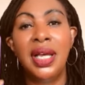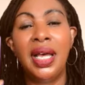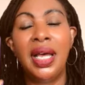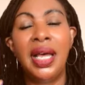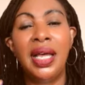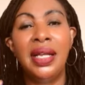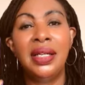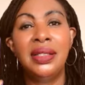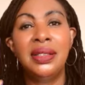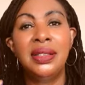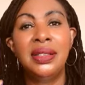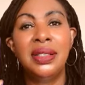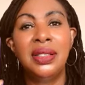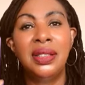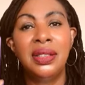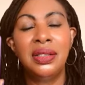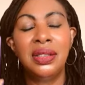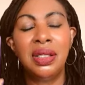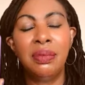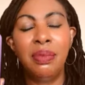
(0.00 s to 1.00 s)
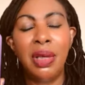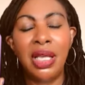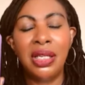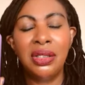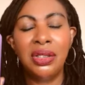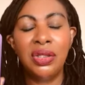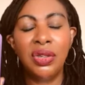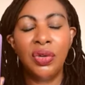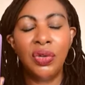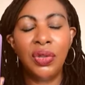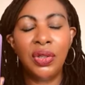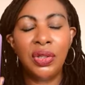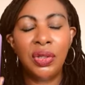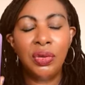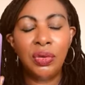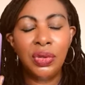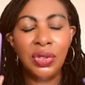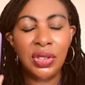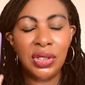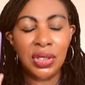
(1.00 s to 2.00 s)
And to make sure that
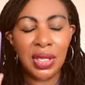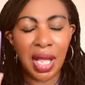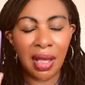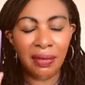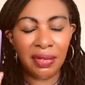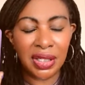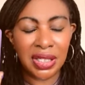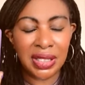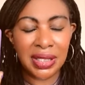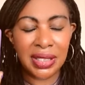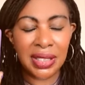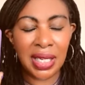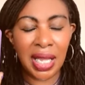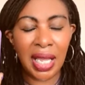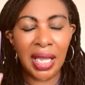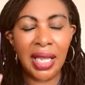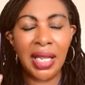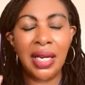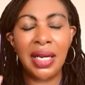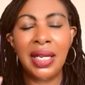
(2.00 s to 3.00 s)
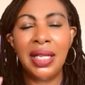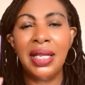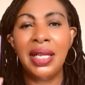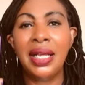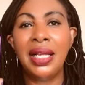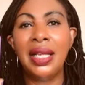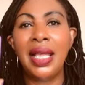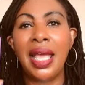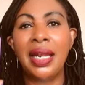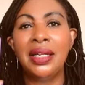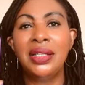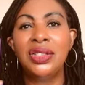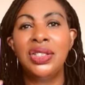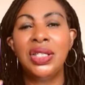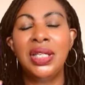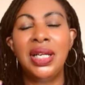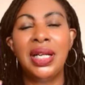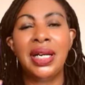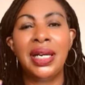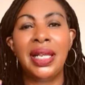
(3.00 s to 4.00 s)
you have a daily
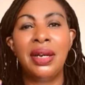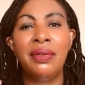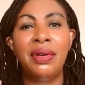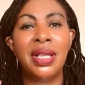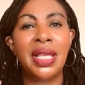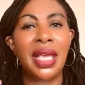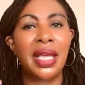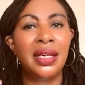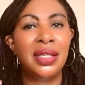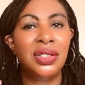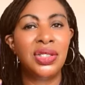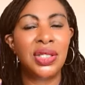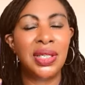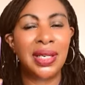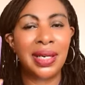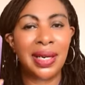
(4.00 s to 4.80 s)
energy clearing, energy